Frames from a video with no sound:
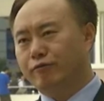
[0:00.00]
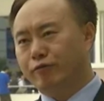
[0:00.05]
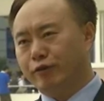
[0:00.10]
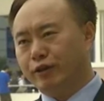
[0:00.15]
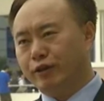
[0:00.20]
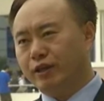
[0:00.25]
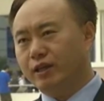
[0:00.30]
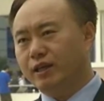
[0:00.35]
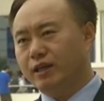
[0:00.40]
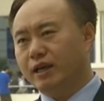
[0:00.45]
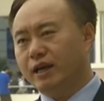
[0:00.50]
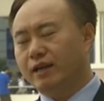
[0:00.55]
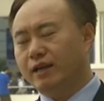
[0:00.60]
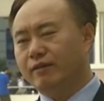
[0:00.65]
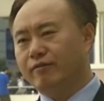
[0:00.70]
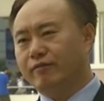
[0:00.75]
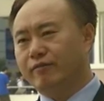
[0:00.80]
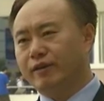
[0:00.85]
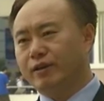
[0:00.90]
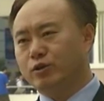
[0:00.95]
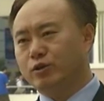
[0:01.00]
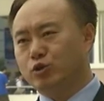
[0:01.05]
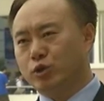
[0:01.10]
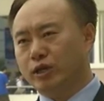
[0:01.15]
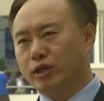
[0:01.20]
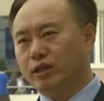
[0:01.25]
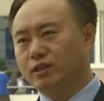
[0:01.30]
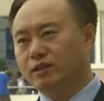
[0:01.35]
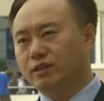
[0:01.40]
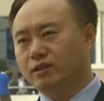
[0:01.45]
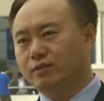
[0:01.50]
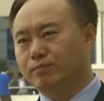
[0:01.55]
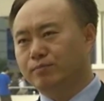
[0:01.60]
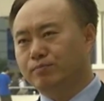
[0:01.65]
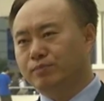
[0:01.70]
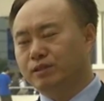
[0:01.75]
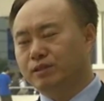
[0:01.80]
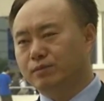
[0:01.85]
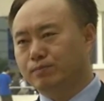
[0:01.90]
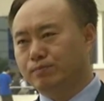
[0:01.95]
free and fair trade, you know,
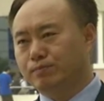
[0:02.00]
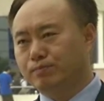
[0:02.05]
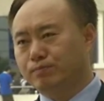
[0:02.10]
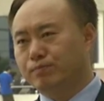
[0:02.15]
is,